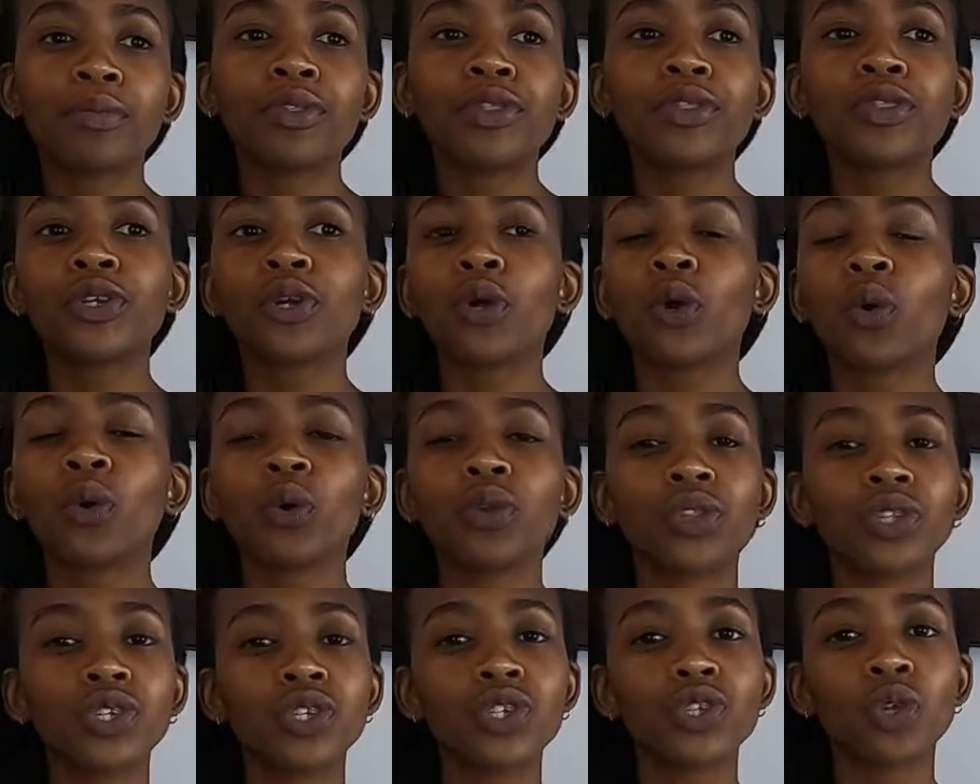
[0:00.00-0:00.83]

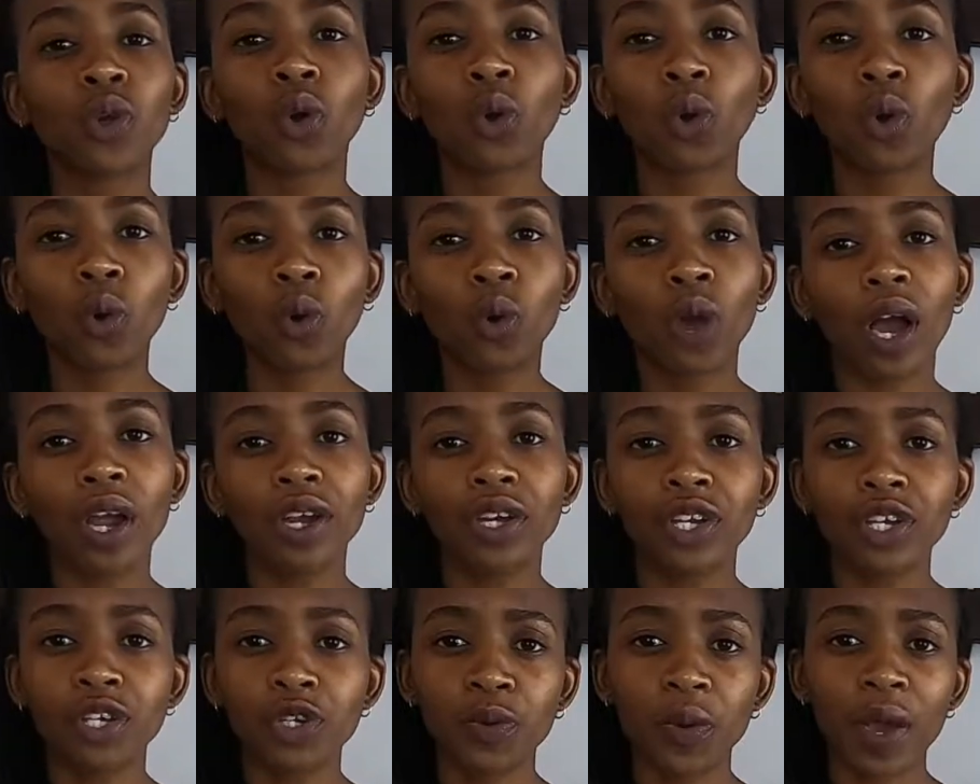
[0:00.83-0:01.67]
throw this whole
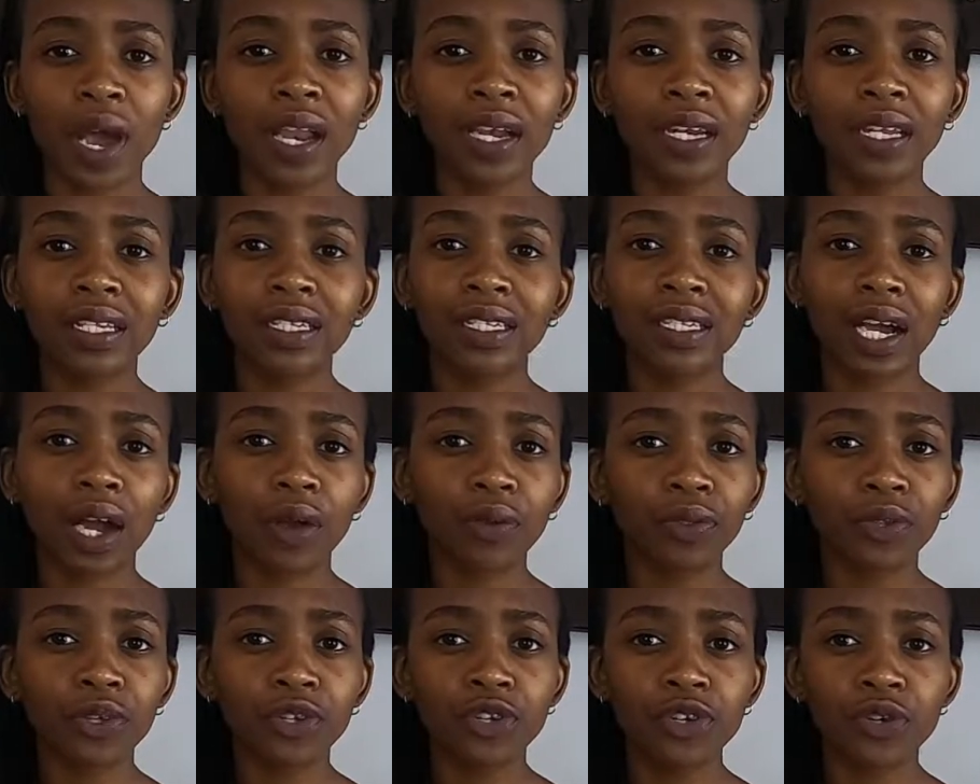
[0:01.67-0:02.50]
100 rand
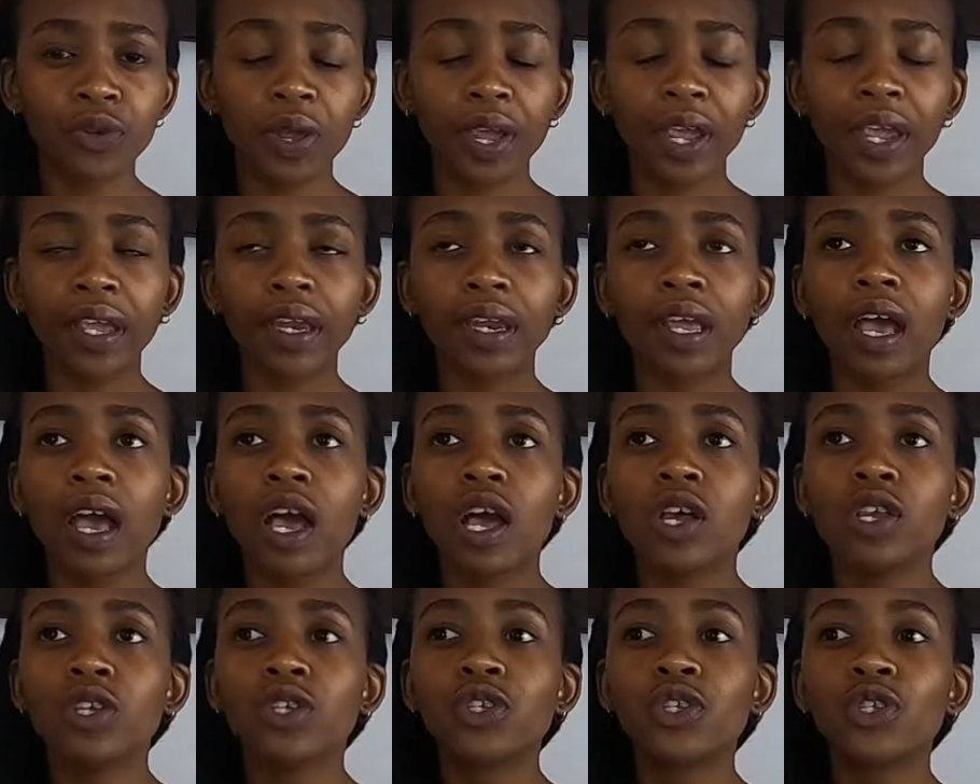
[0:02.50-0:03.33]
down the drain.
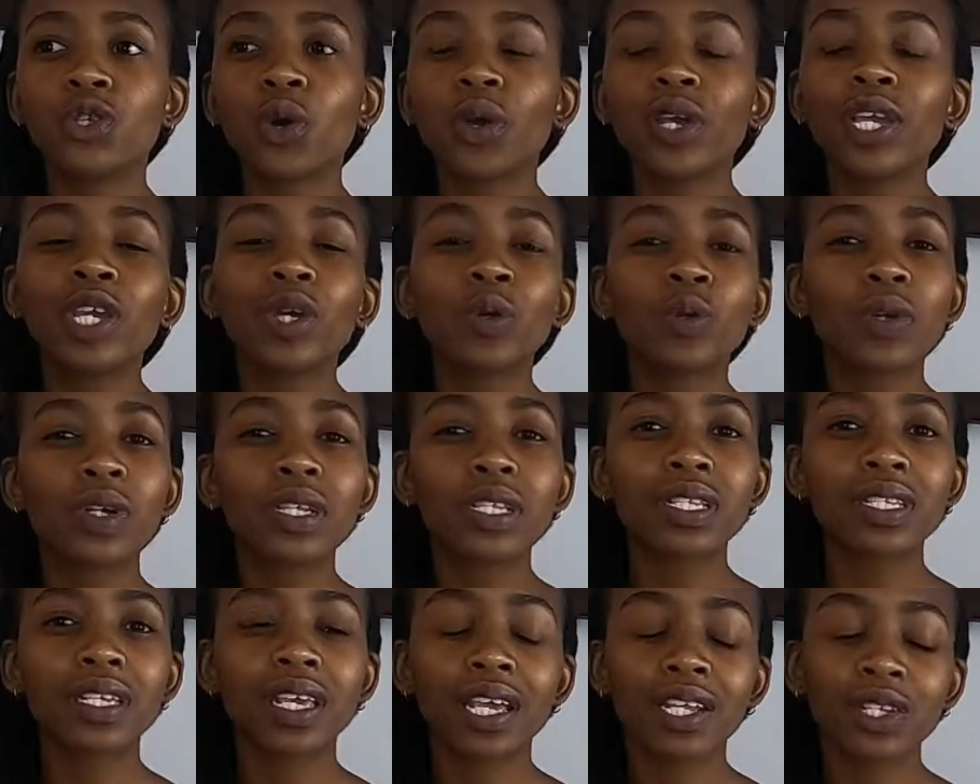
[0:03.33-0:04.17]
So he
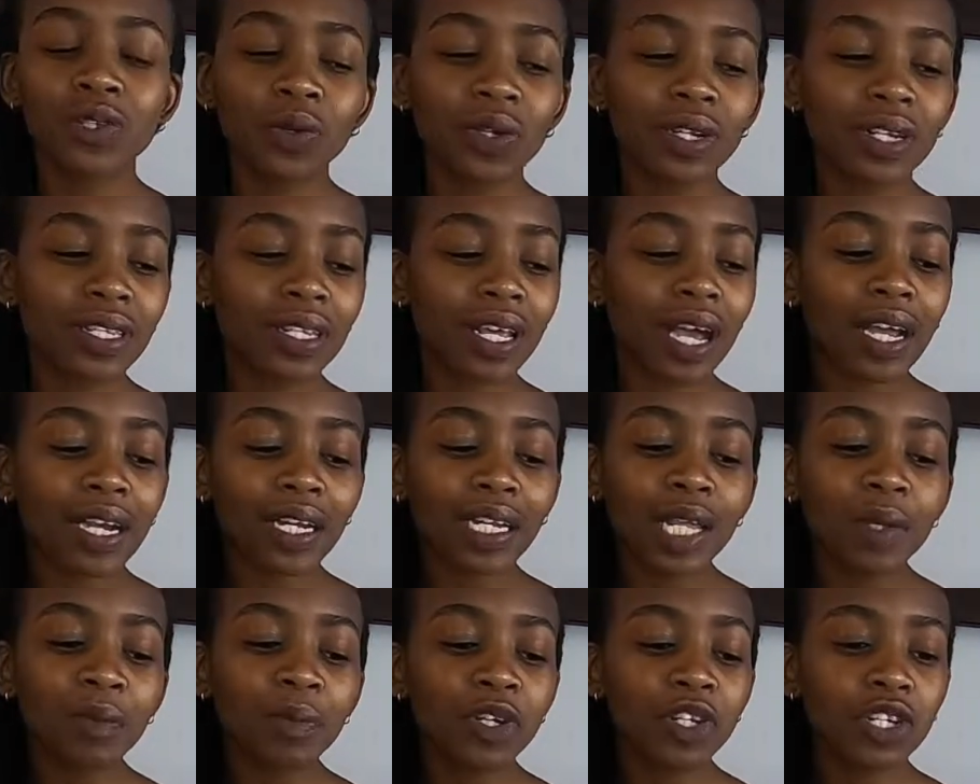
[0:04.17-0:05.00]
was scared. So he
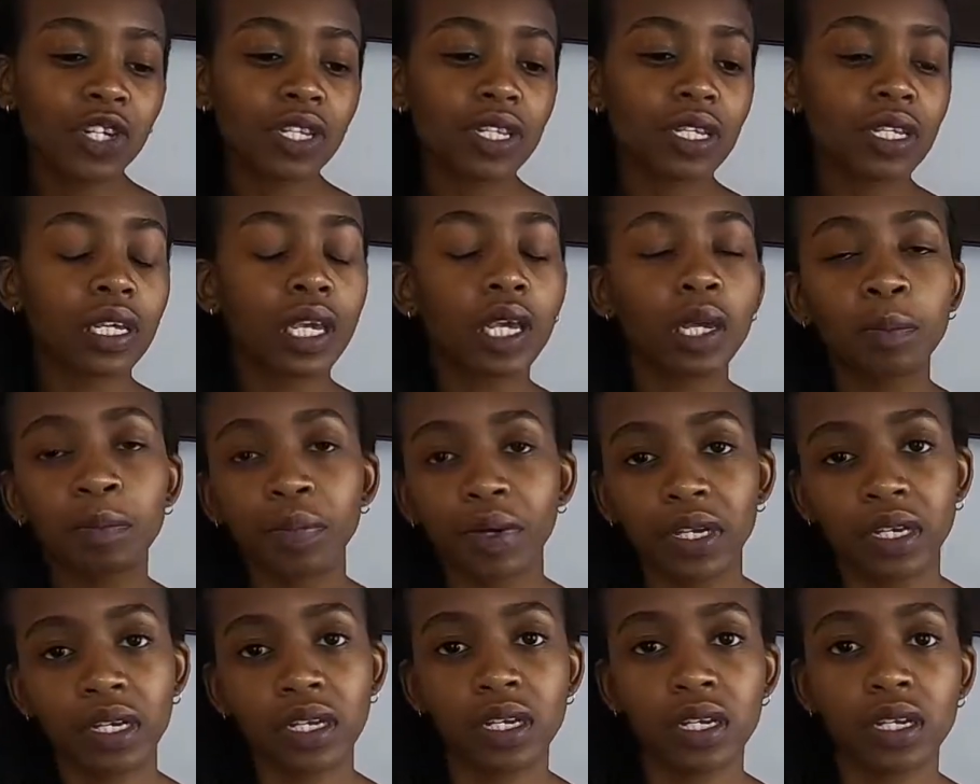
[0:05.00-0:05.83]
decided, let me just
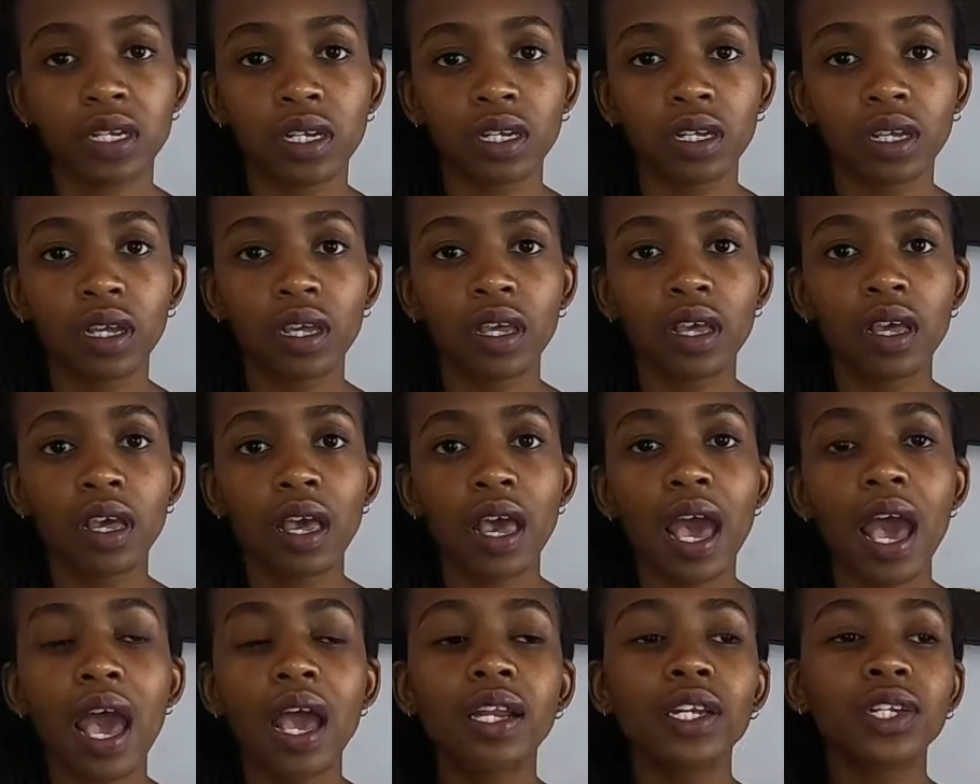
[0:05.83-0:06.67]
keep it
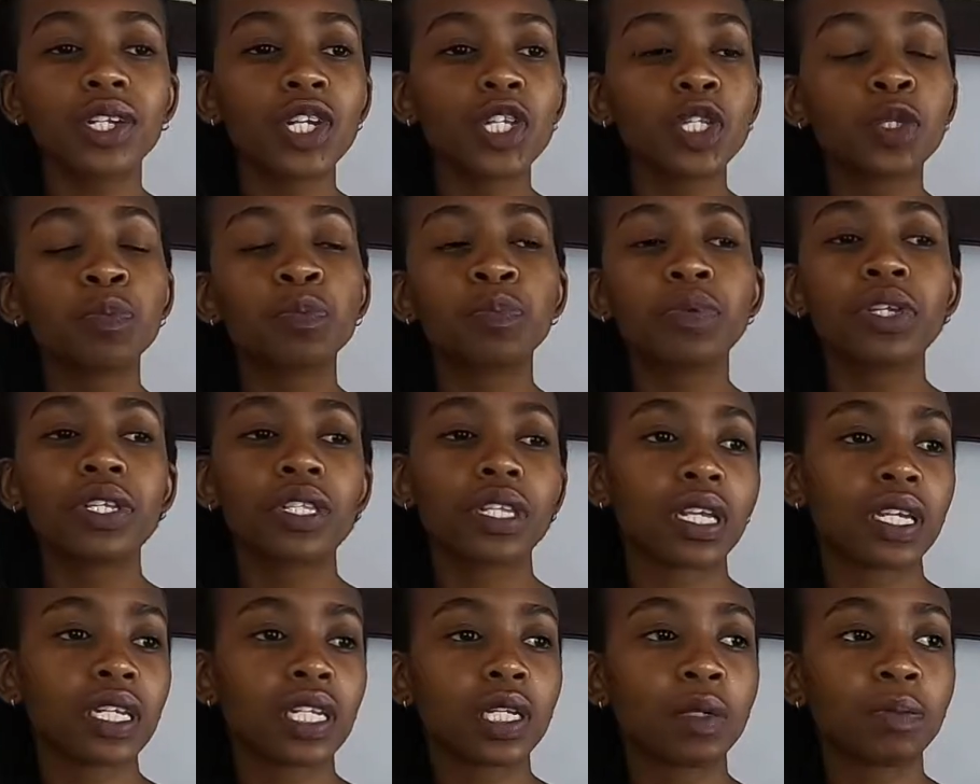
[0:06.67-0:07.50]
and just
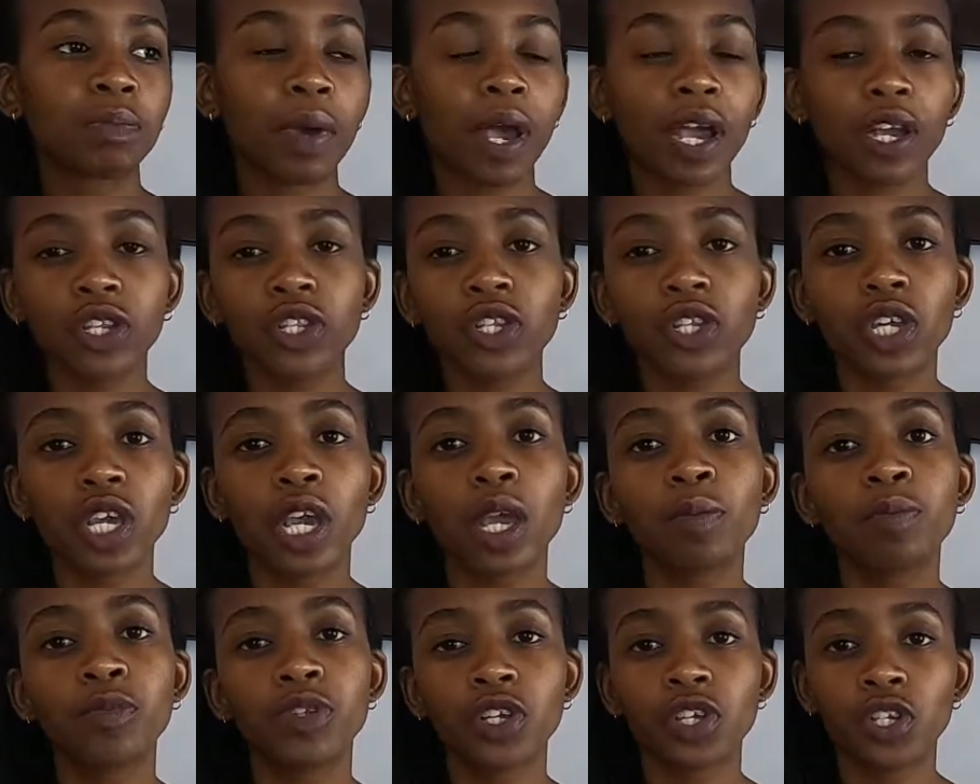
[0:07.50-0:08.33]
present it back to
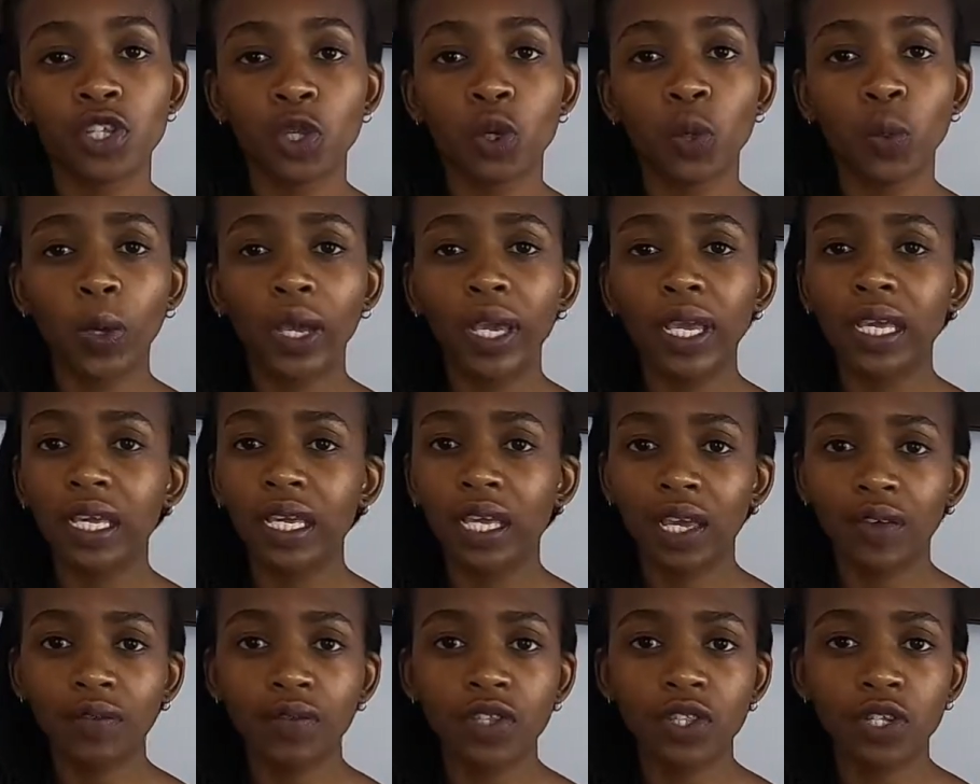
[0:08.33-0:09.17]
him just the way he
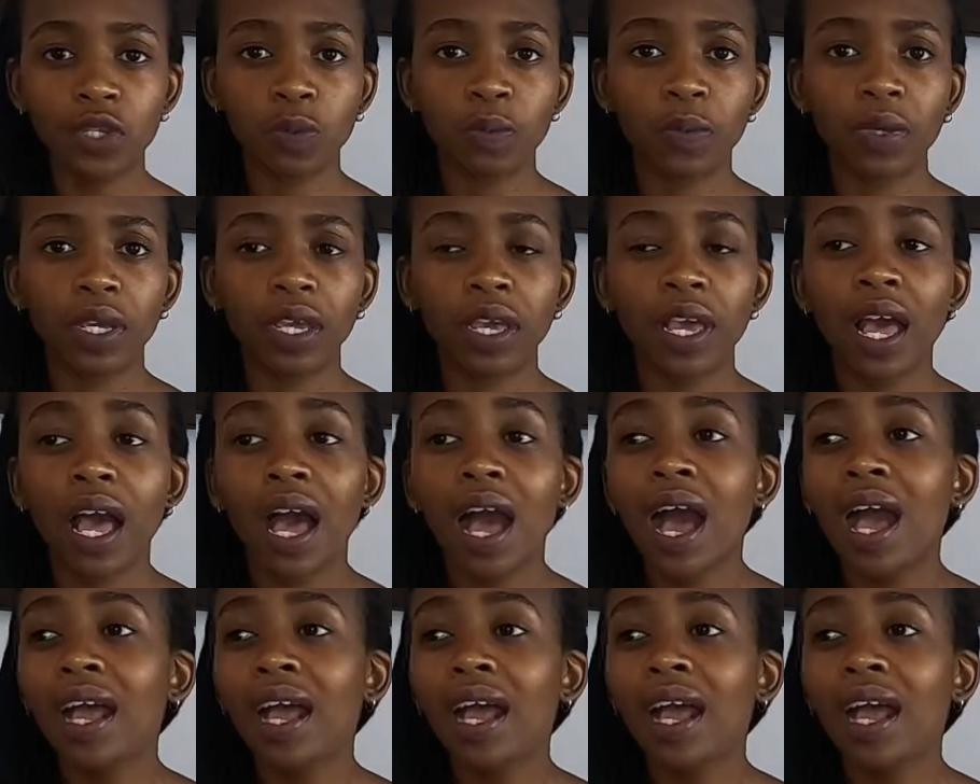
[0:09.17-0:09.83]
gave it to me.